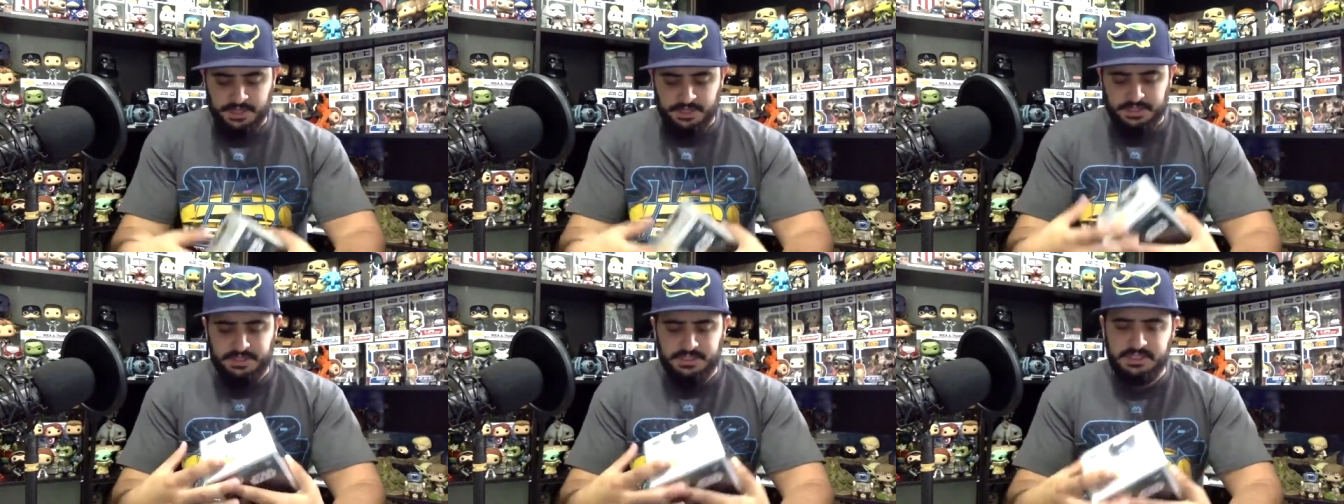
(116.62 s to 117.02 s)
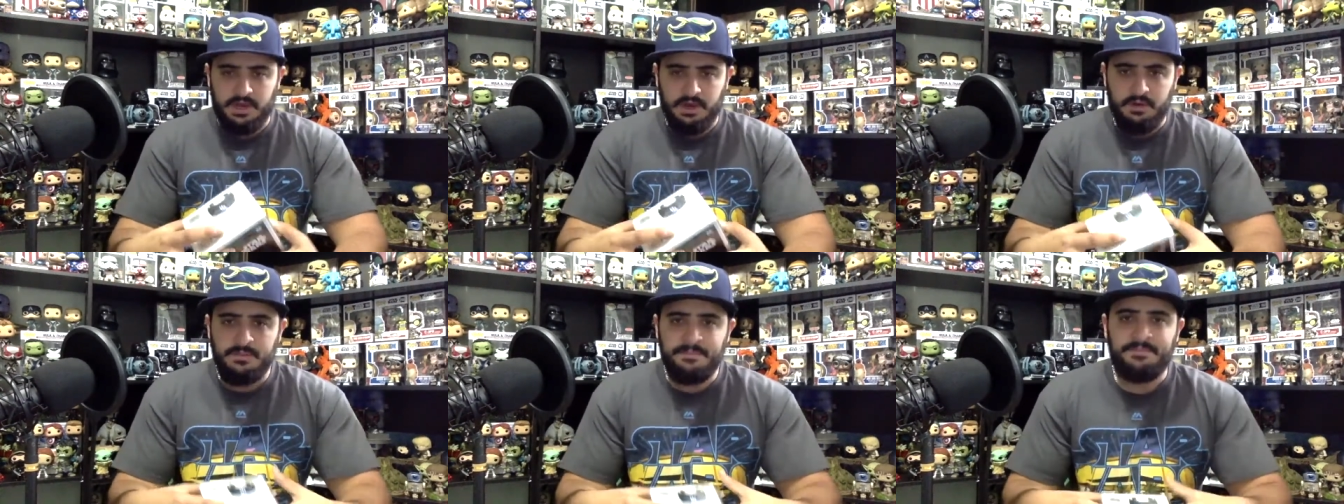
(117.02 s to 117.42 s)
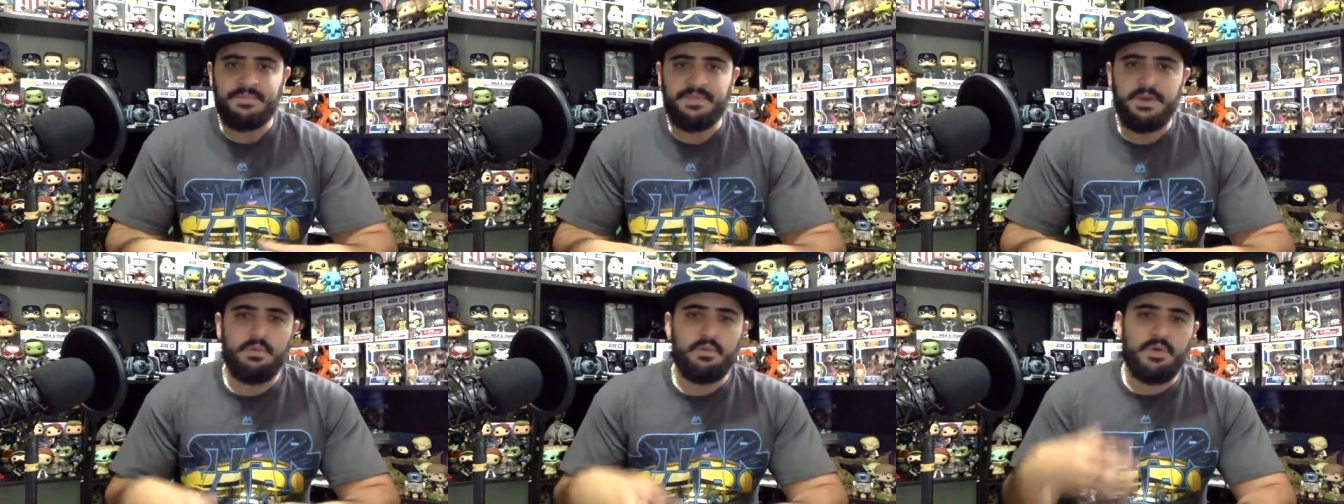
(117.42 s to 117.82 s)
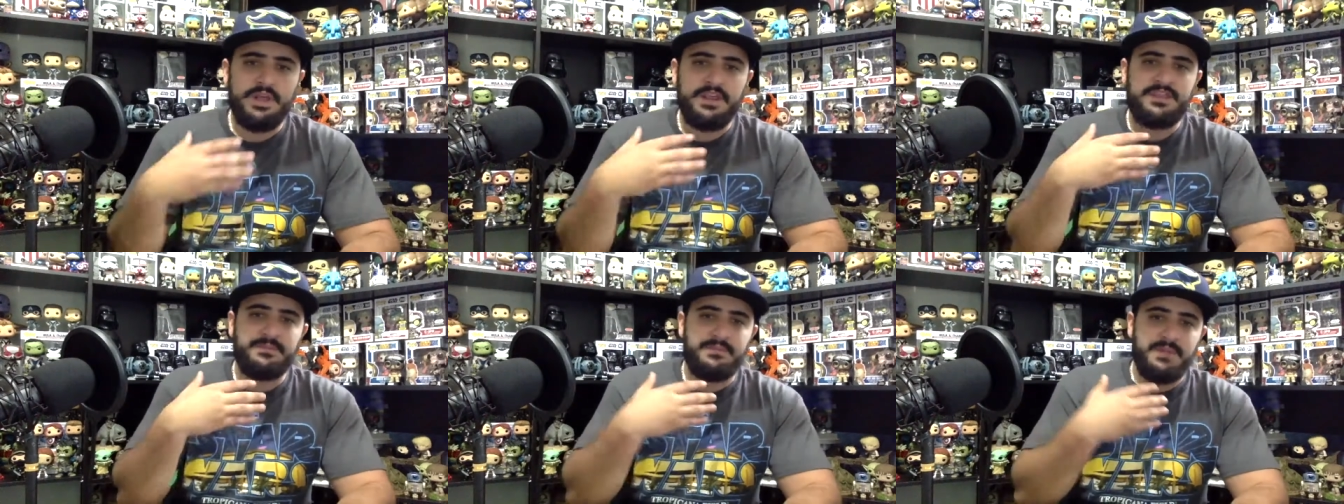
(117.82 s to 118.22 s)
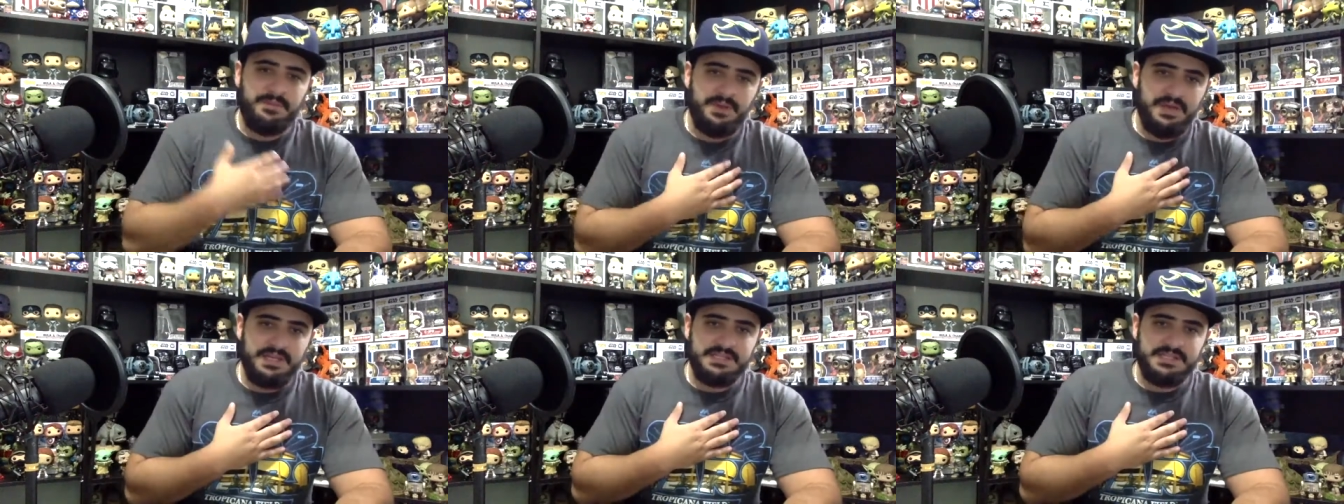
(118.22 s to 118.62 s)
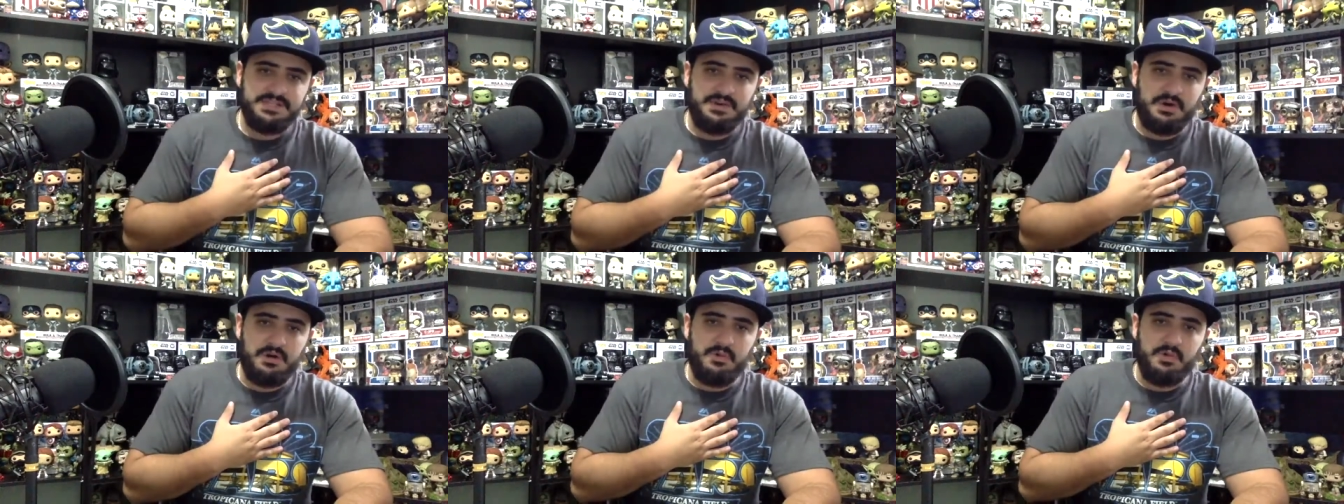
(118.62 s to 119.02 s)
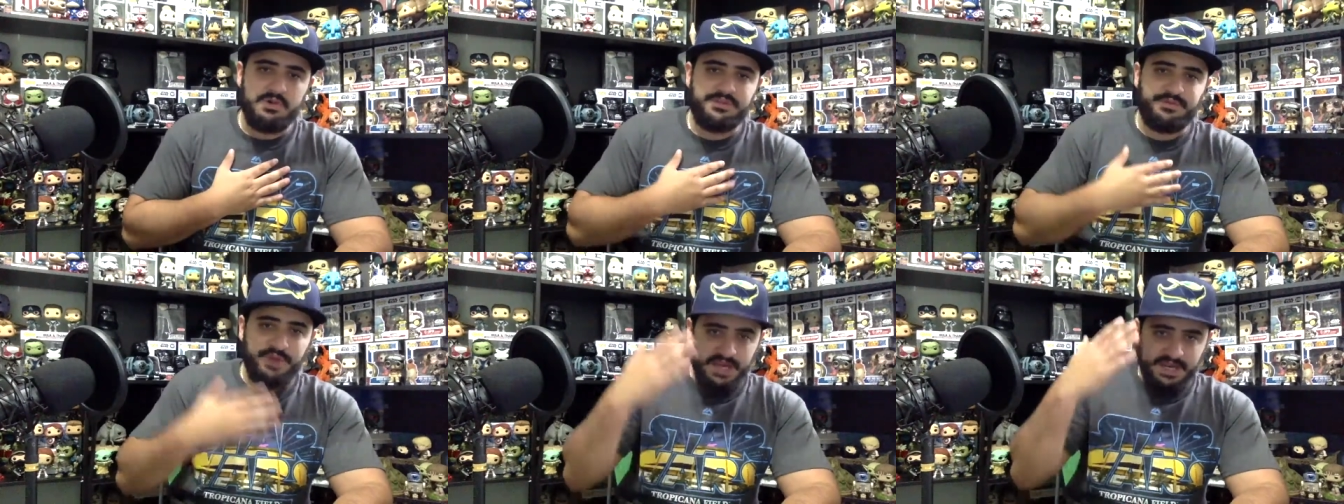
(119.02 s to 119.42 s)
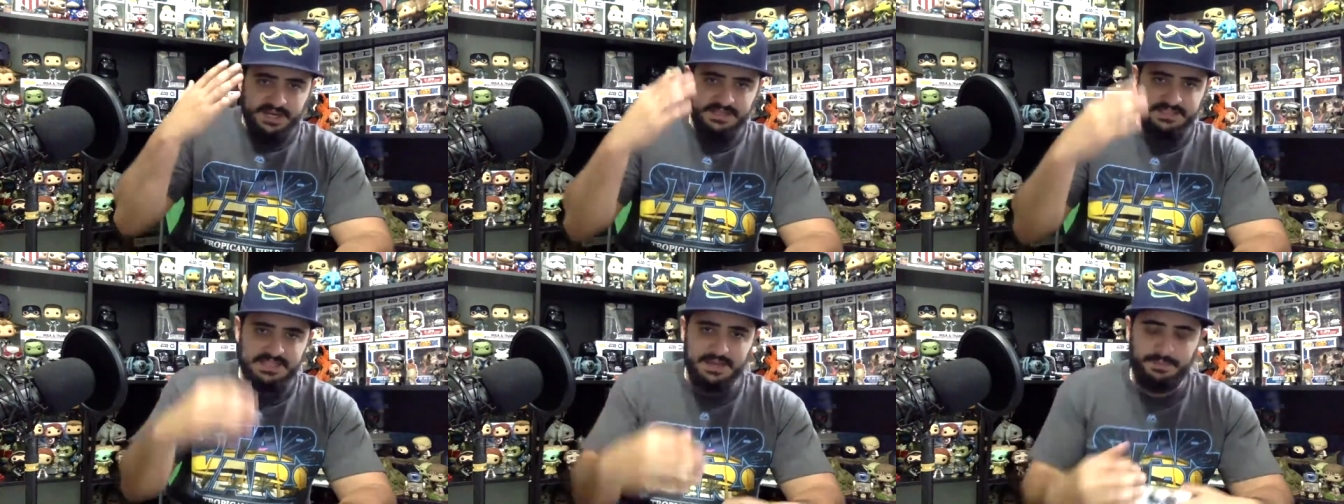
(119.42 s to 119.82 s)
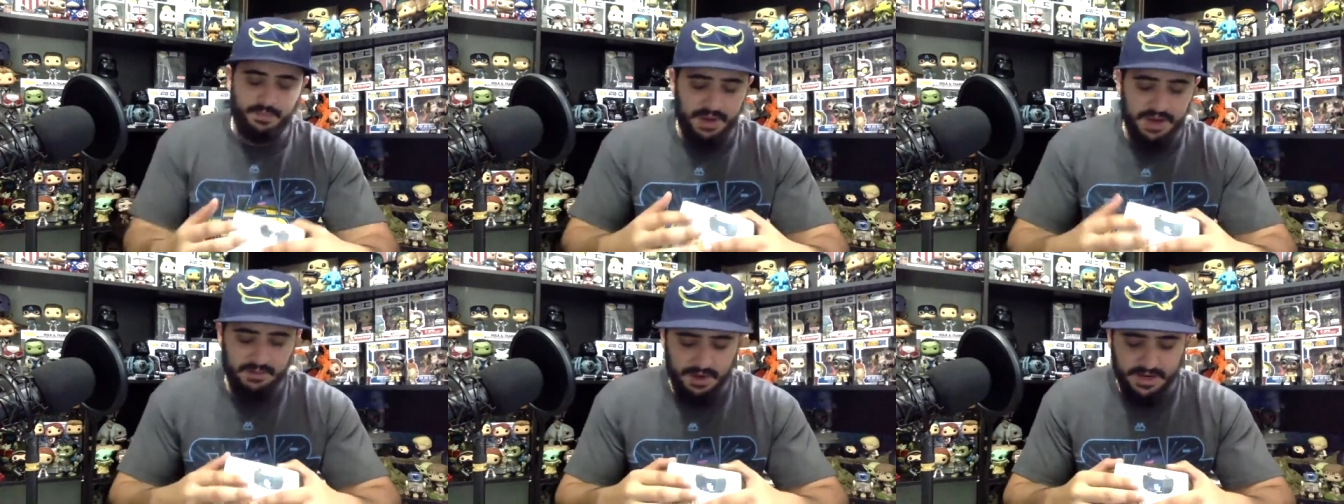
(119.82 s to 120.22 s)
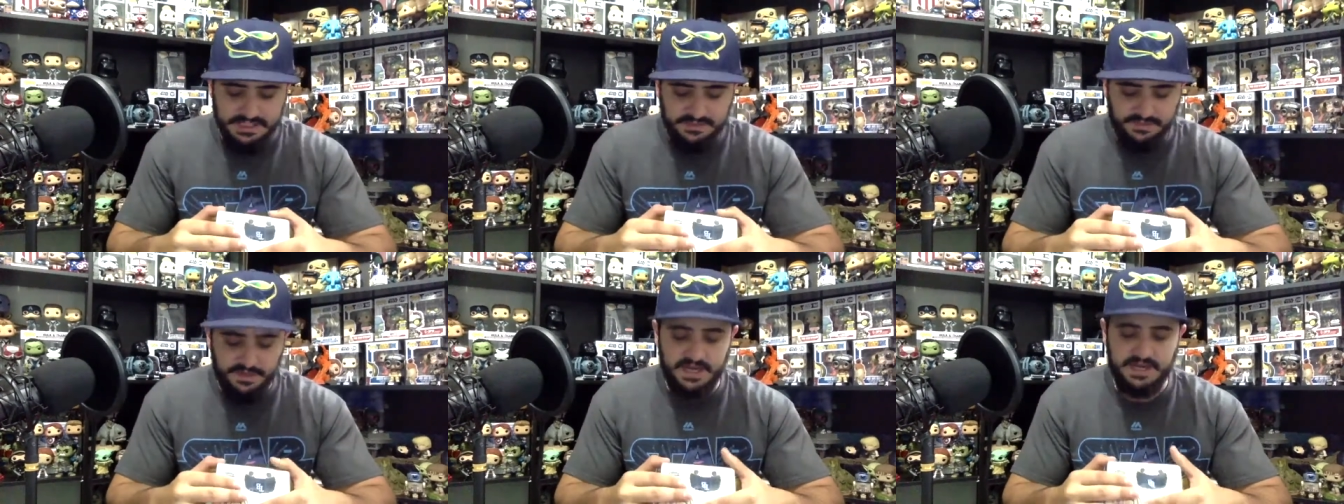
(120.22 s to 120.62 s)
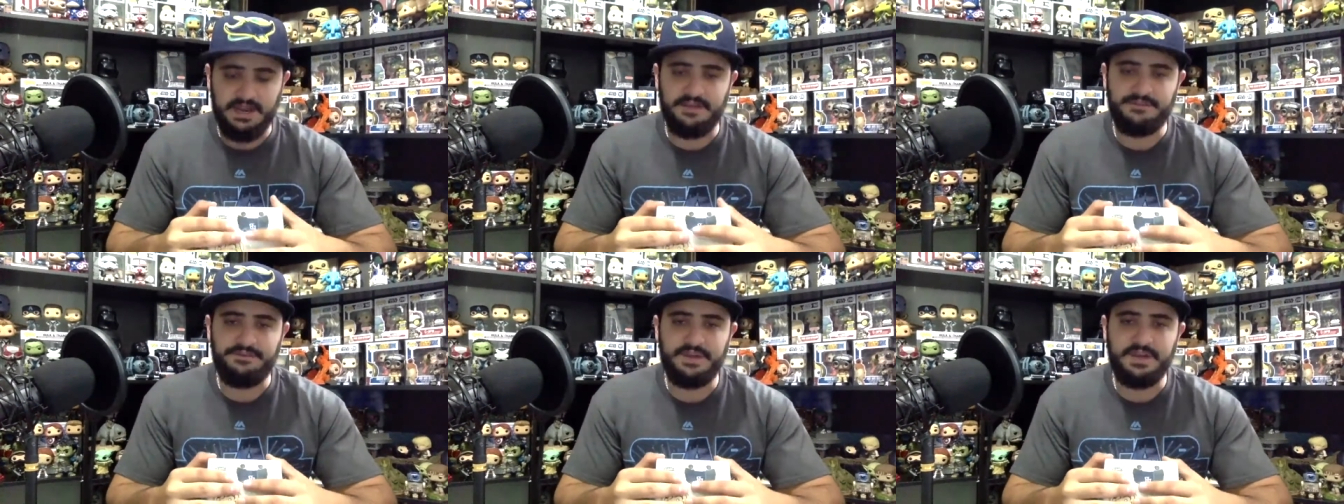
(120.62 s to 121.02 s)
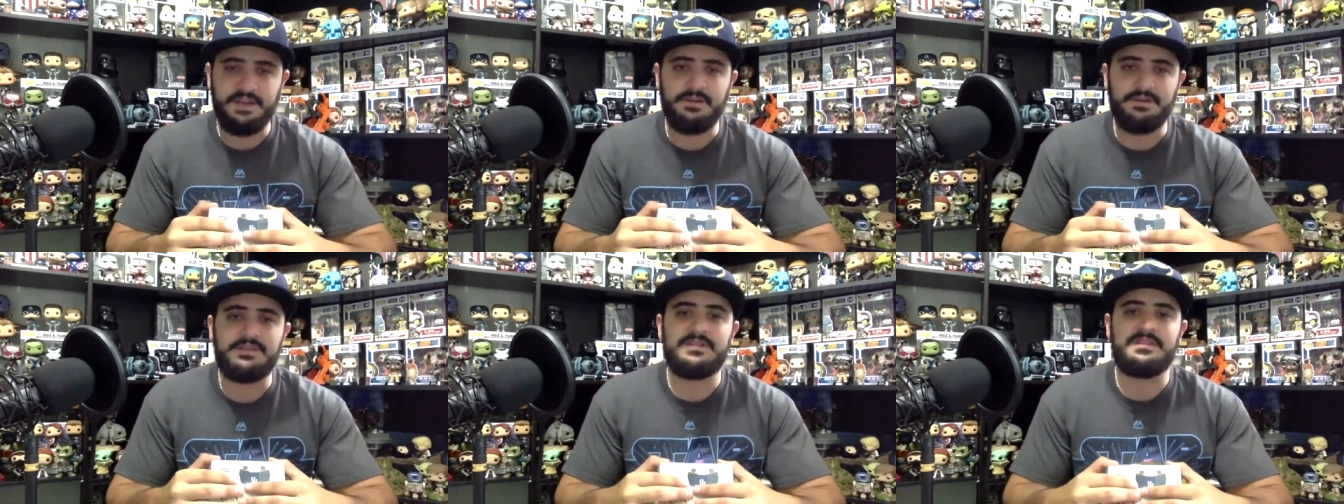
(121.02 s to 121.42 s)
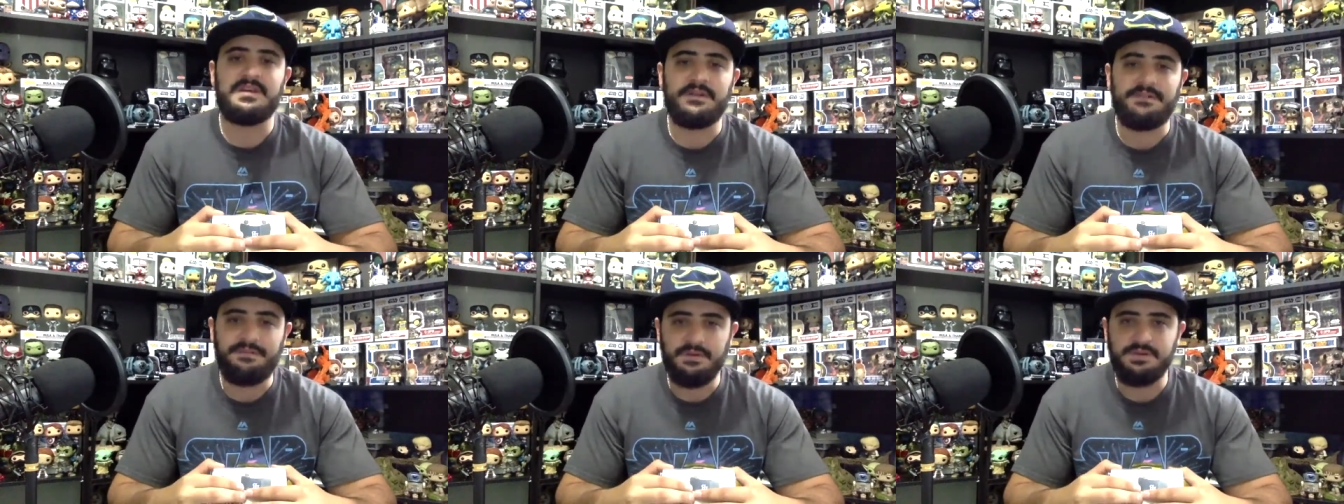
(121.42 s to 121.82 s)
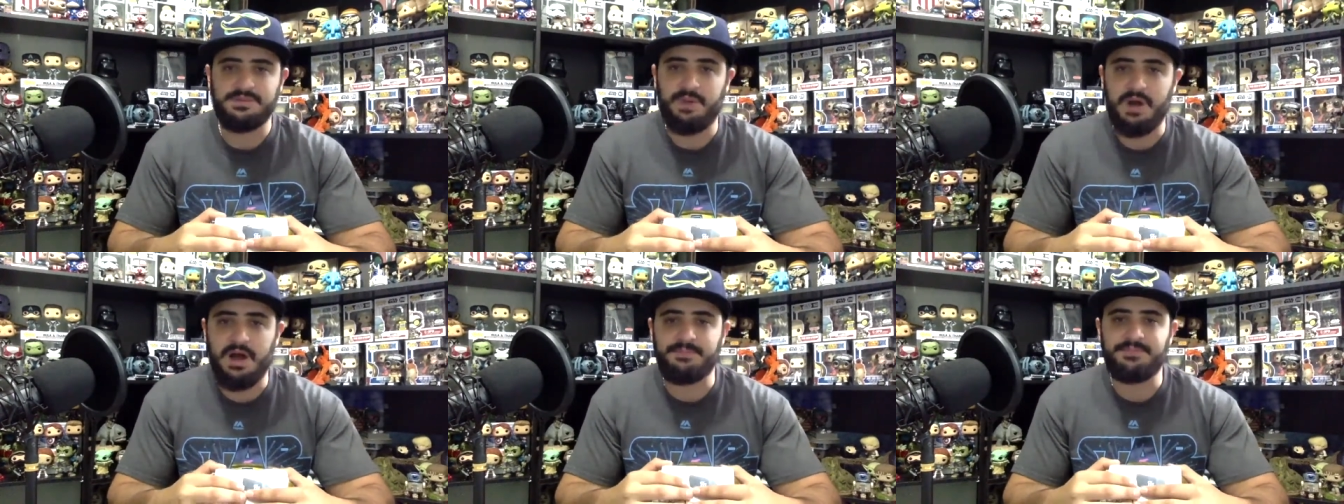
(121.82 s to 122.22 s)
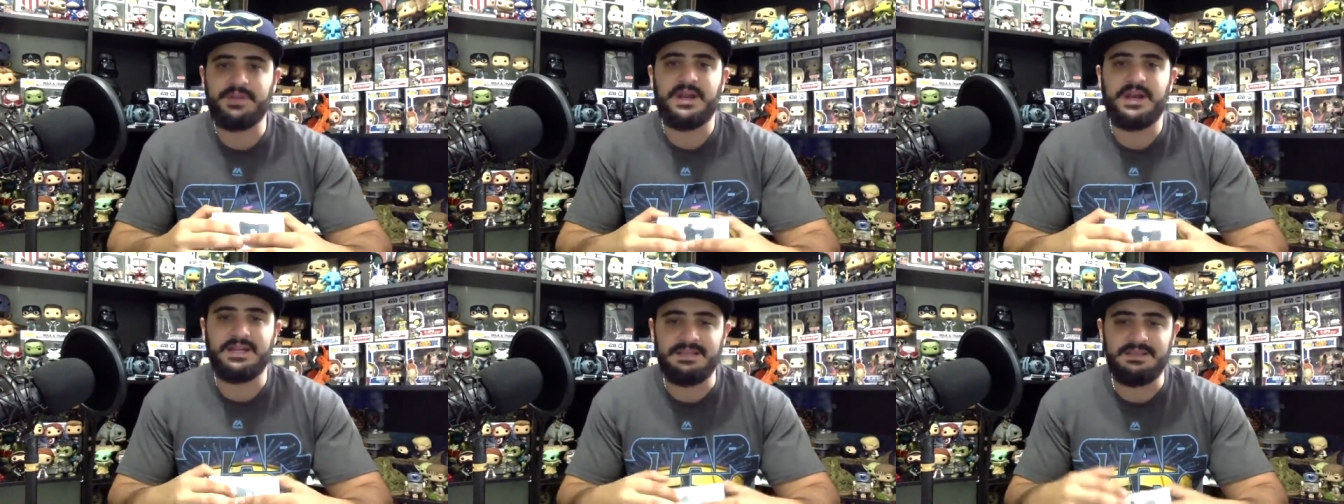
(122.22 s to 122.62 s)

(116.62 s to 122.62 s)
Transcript: So, with me being a Star Wars fan, a Tampa Bay Rays fan, I figured the first pop that I